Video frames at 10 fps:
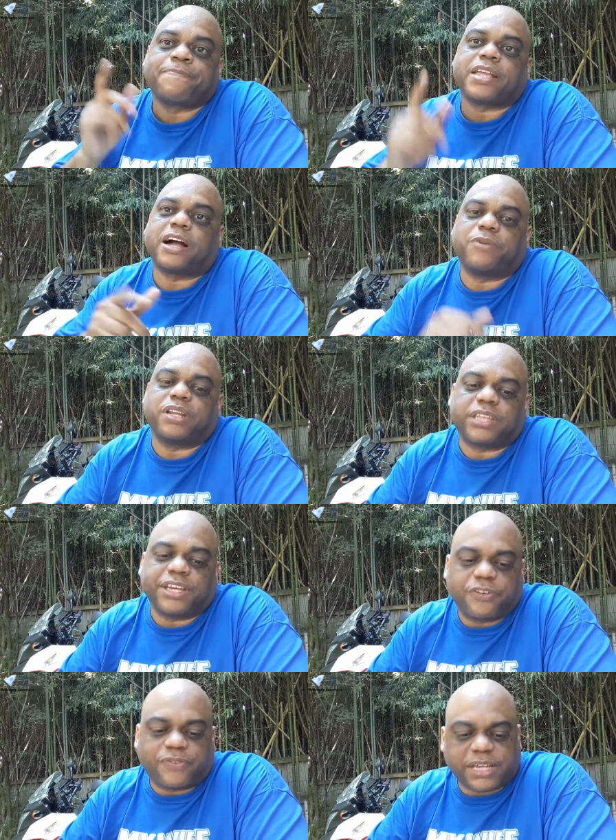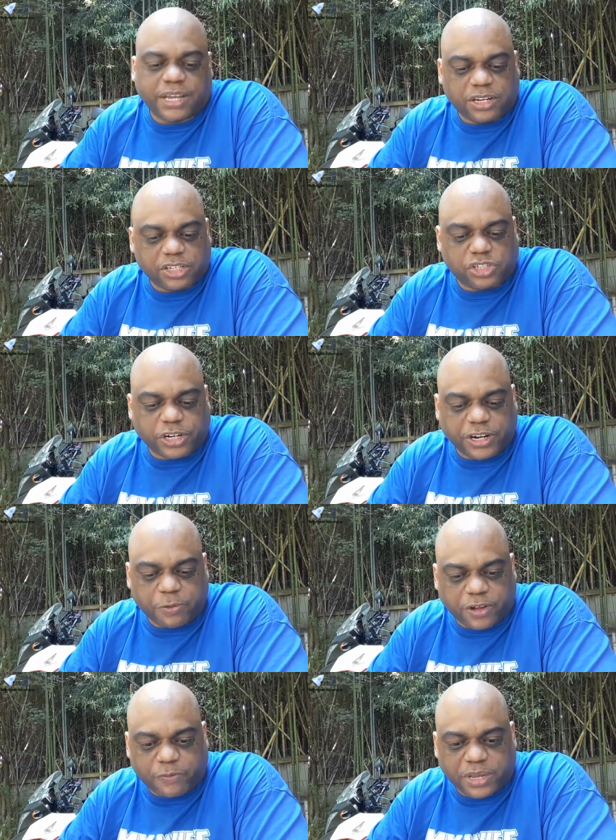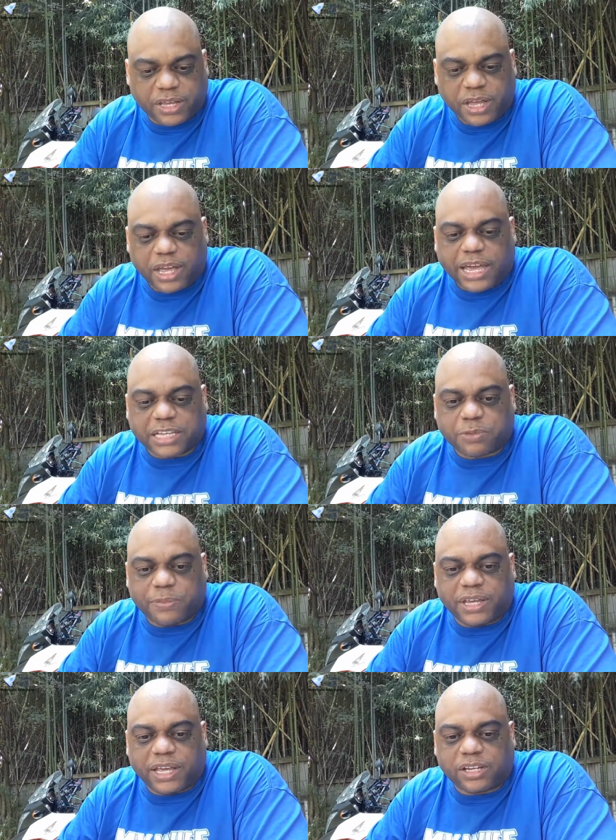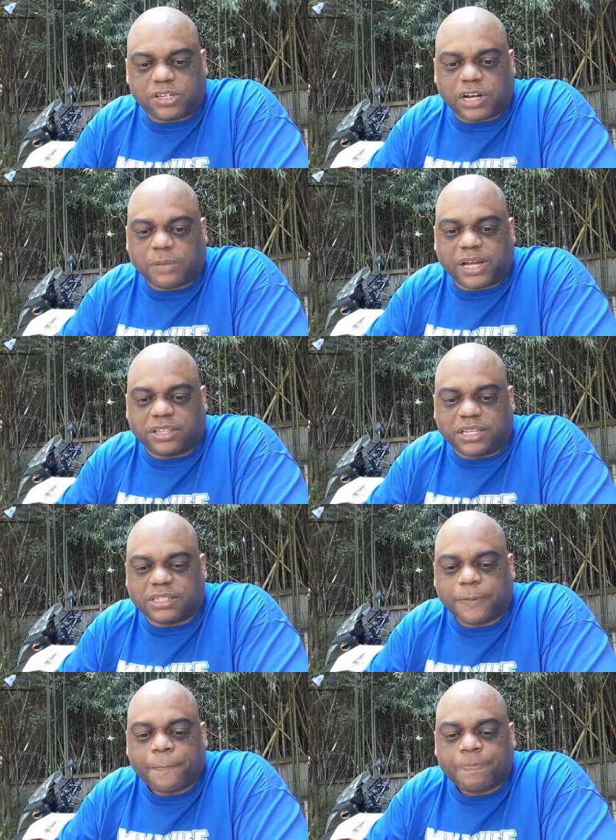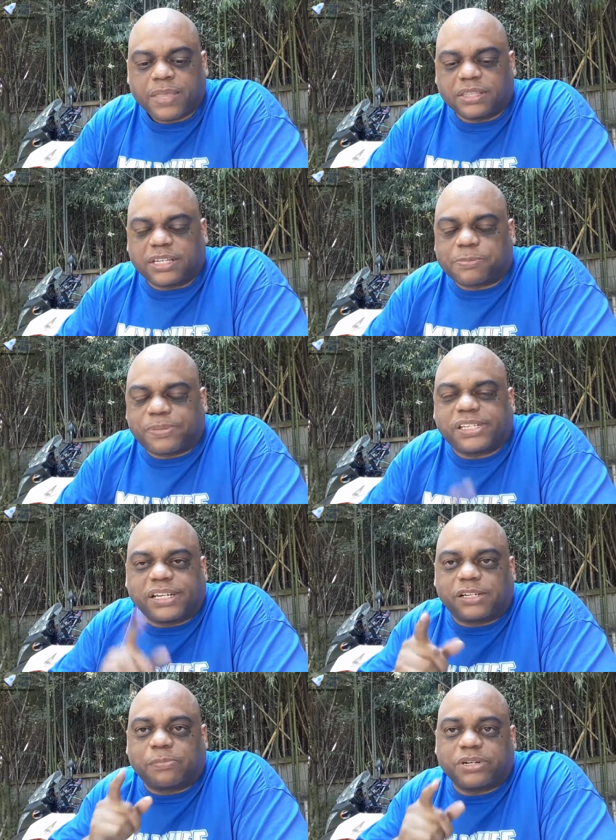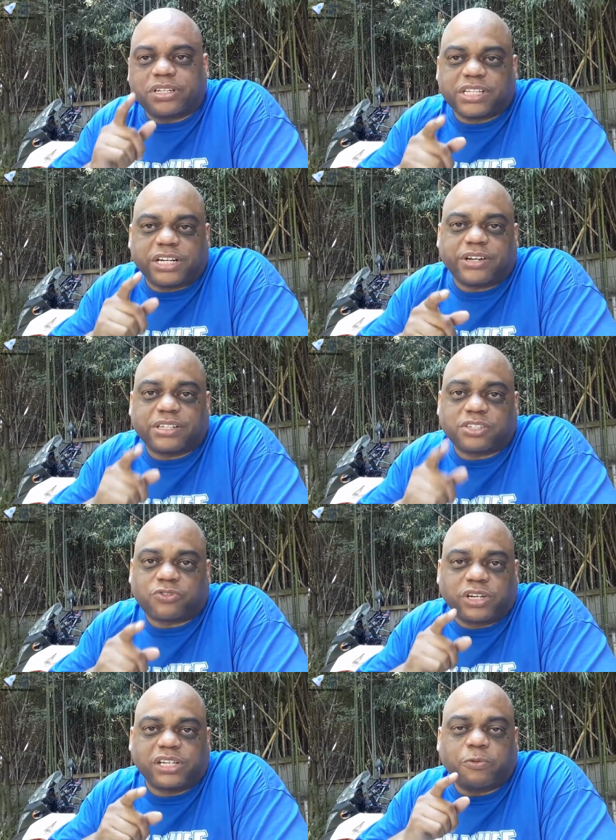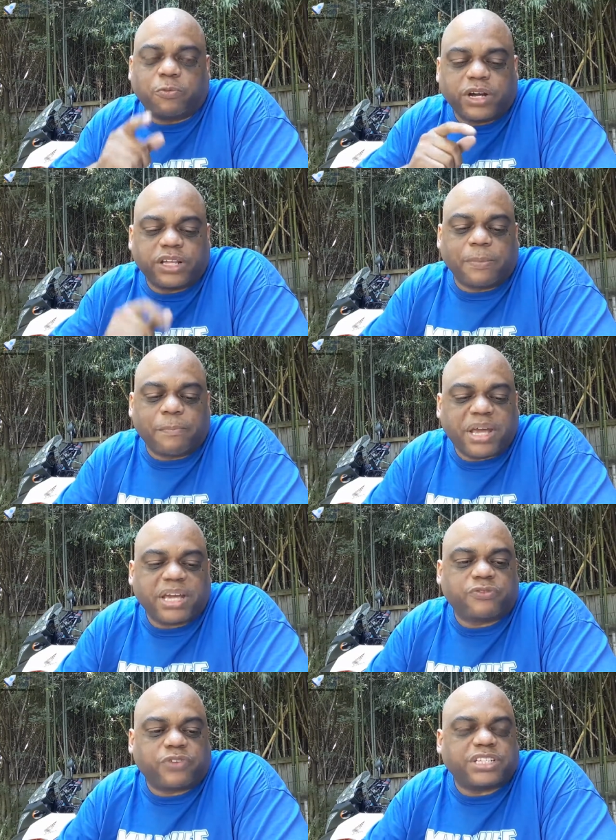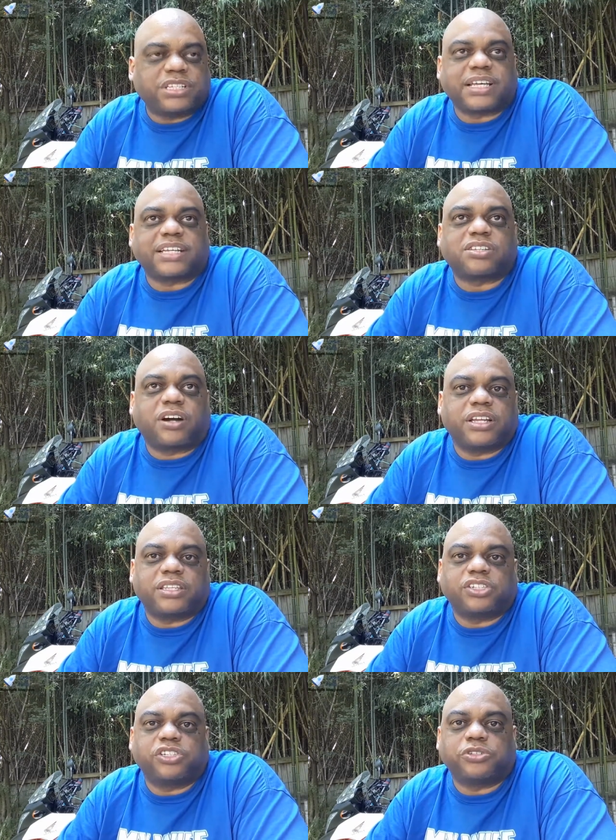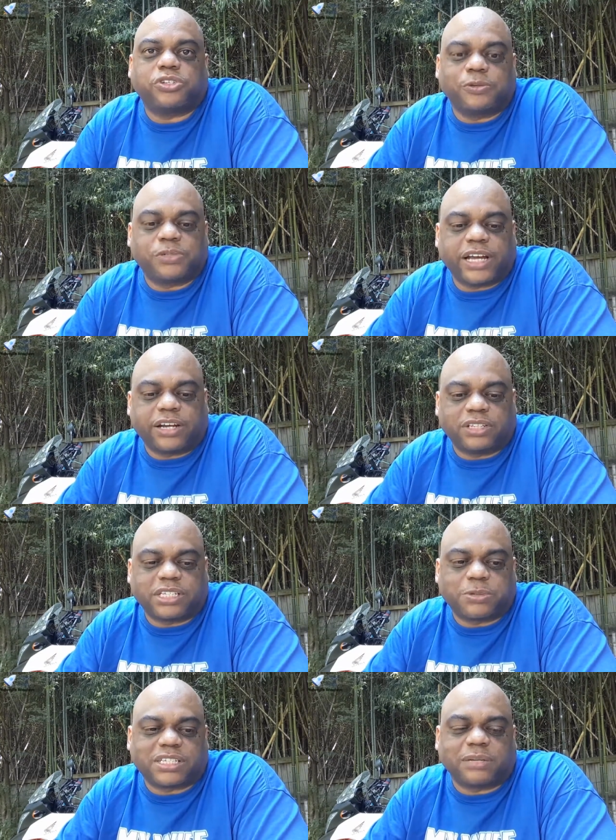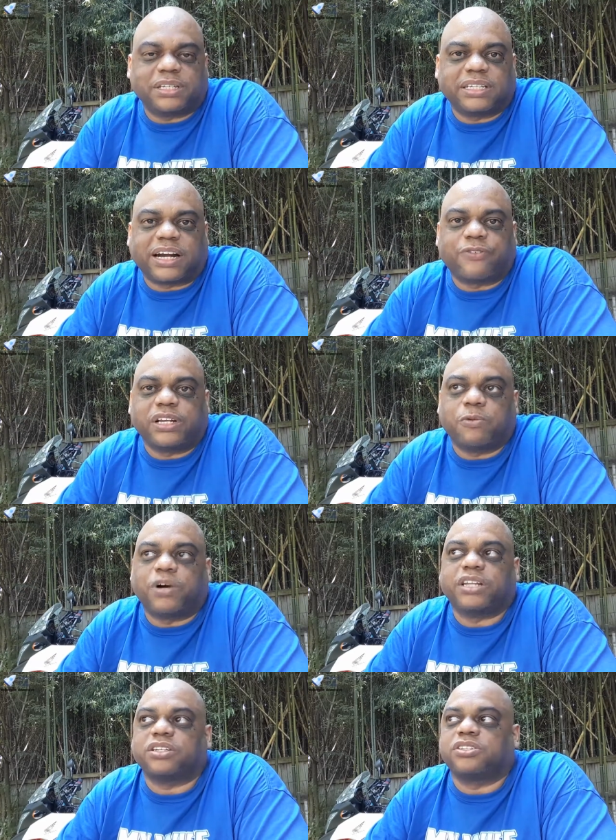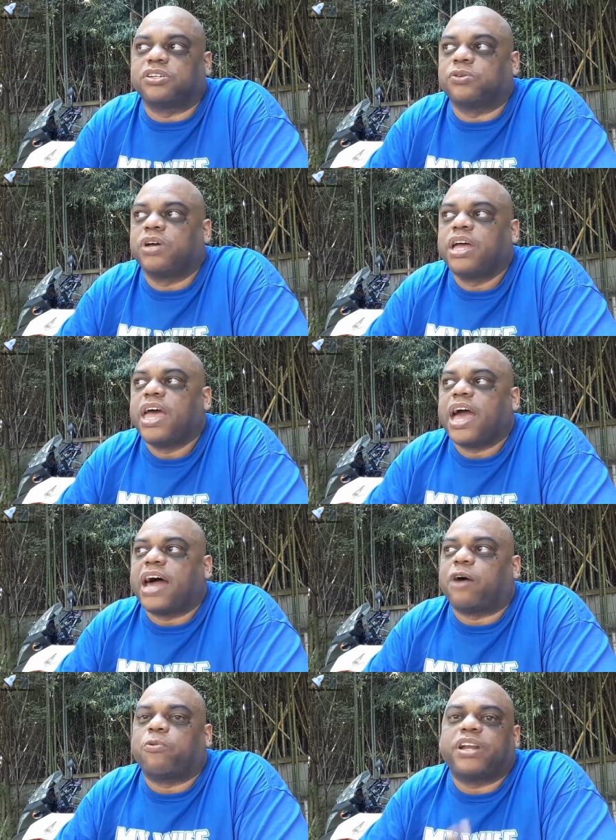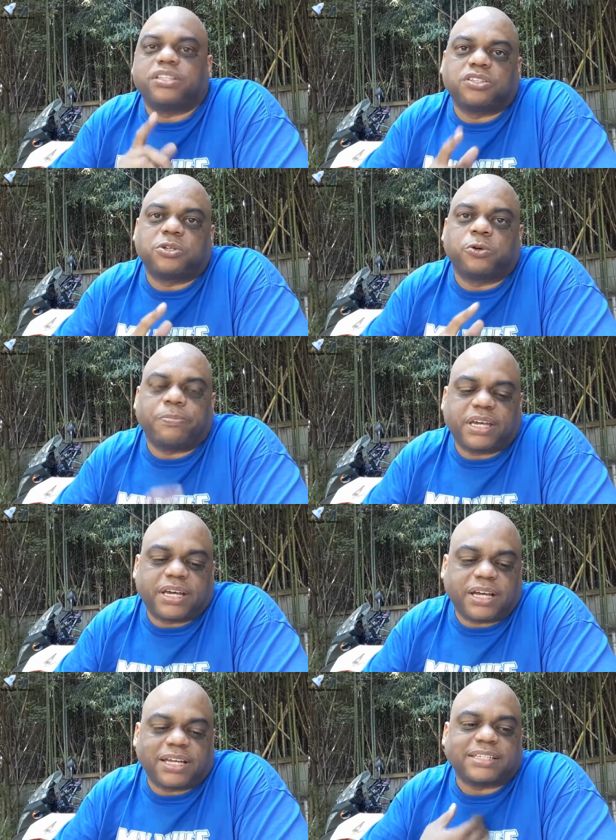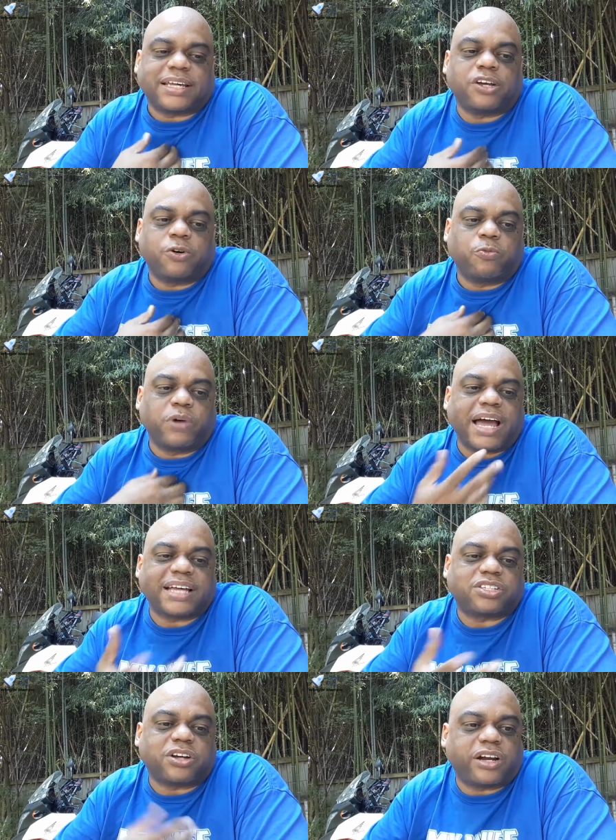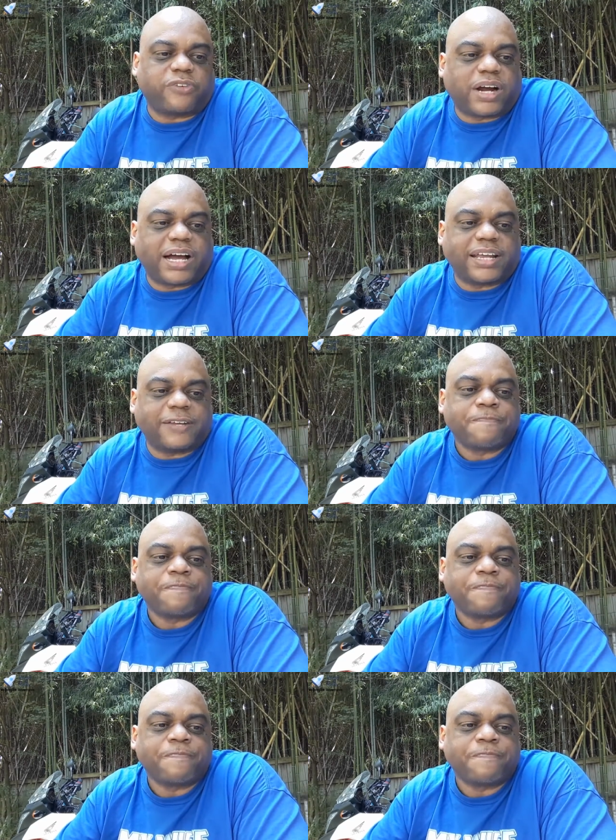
I want to thank you for taking this journey with me as we began to talk about this. This particular book series is really one of the main reasons I started this YouTube channel. This was something that I really wanted to do. And I wanted to do it because I know when I started writing.